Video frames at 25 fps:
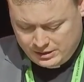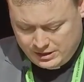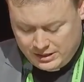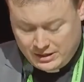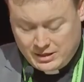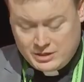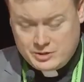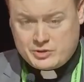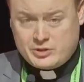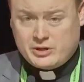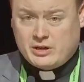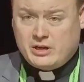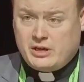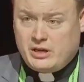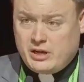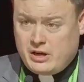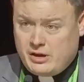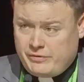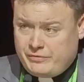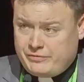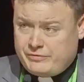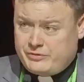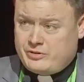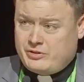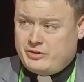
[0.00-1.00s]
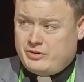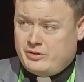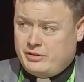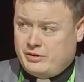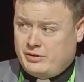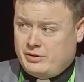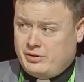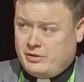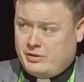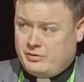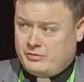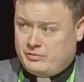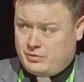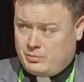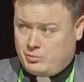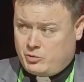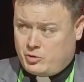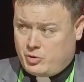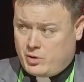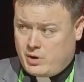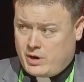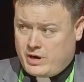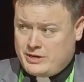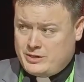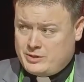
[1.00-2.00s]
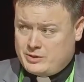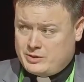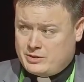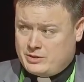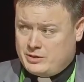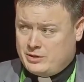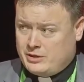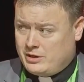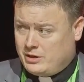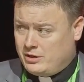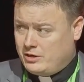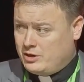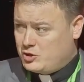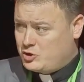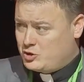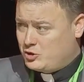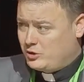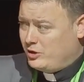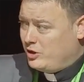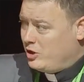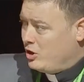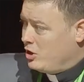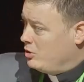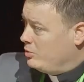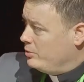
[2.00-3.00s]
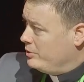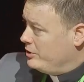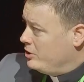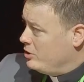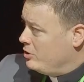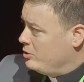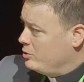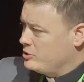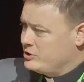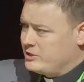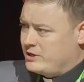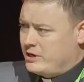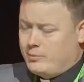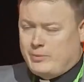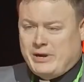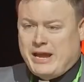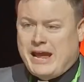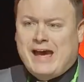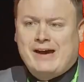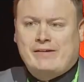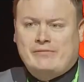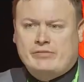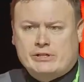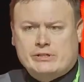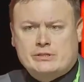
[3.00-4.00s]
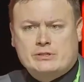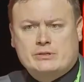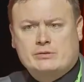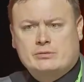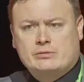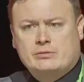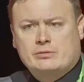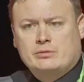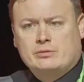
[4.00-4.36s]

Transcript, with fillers: It is a gift from Christ, and initially all we know is now we have it.